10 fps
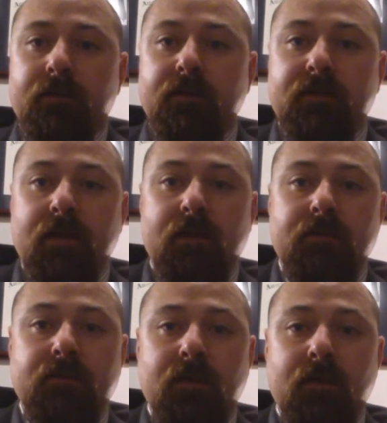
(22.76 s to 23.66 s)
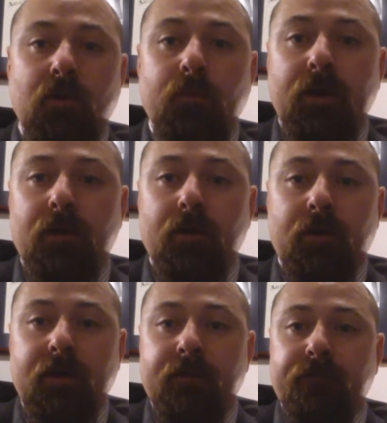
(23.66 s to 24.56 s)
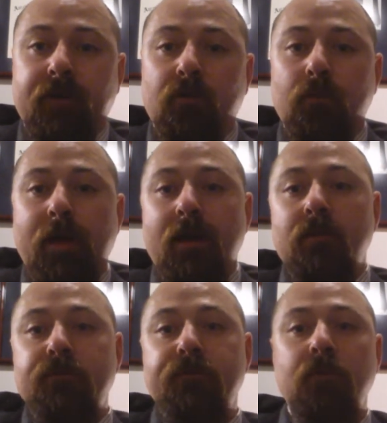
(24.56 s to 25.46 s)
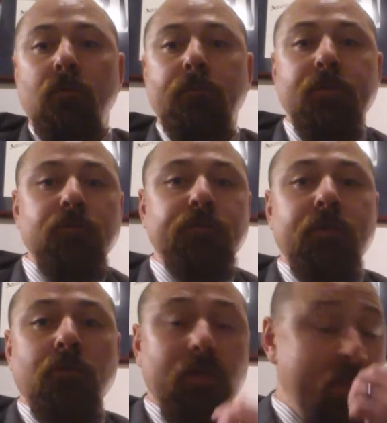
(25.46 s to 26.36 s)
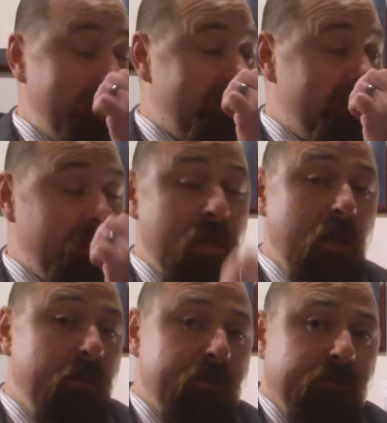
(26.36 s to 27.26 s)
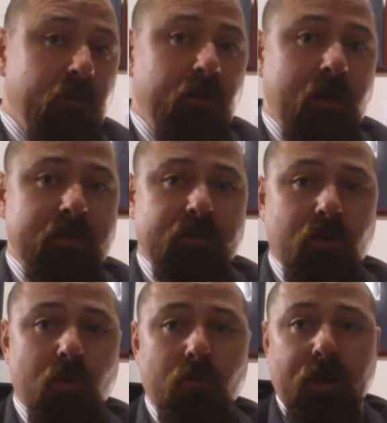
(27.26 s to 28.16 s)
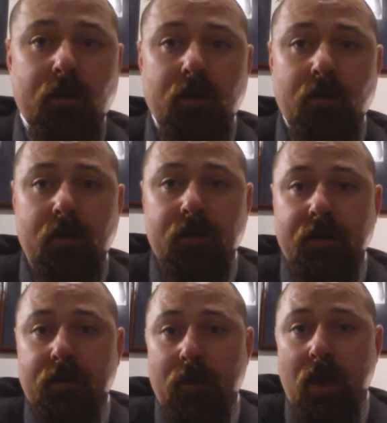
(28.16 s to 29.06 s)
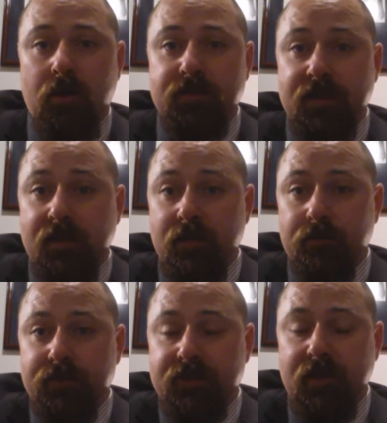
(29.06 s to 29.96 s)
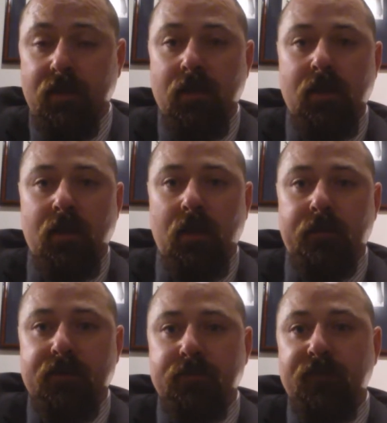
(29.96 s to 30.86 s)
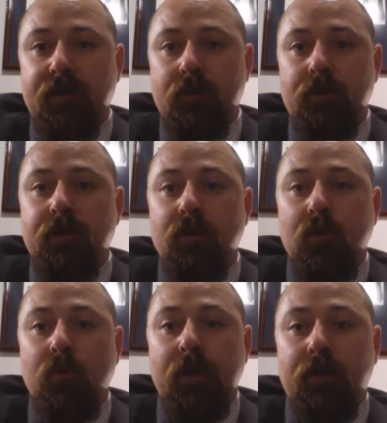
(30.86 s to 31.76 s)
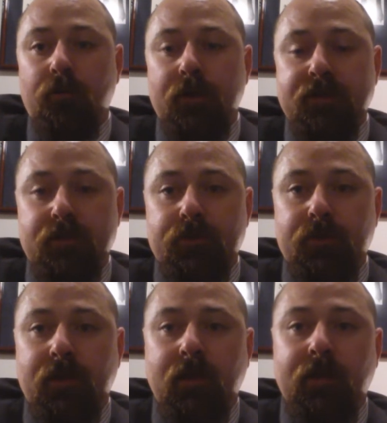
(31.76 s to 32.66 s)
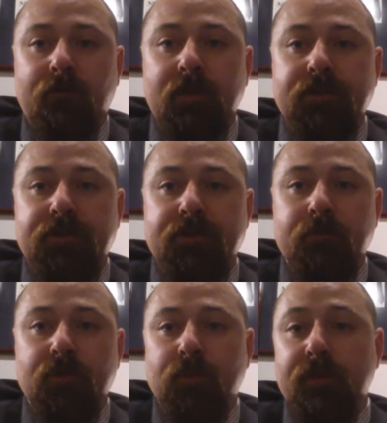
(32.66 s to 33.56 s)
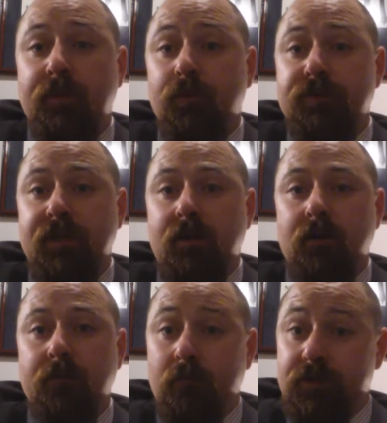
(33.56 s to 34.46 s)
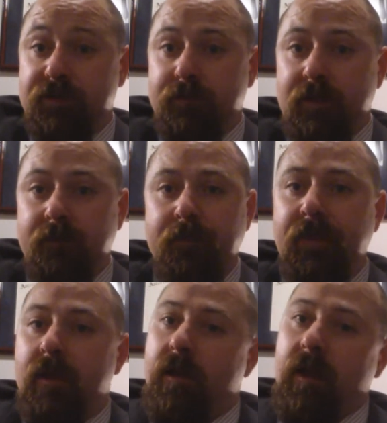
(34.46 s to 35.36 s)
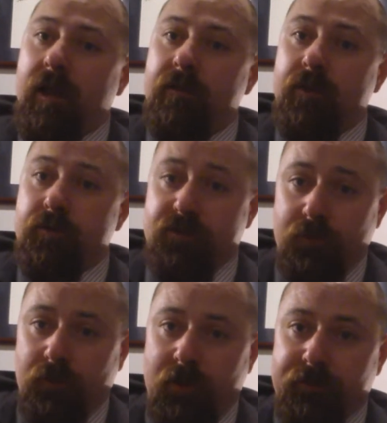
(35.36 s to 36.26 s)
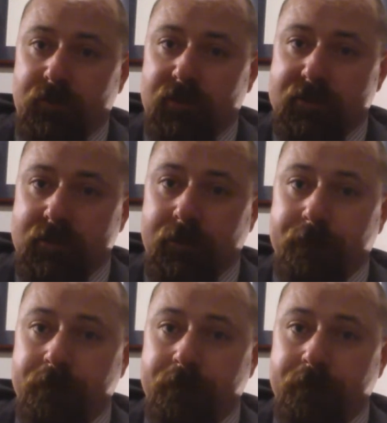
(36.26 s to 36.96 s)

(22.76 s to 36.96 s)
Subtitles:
This has no bearing on any federal matters, federal appeals, federal cases. This further has no bearing on any matters in any other state, and this video in no way creates an attorney-client relationship between the presenter, which is me, and those who are out there listening.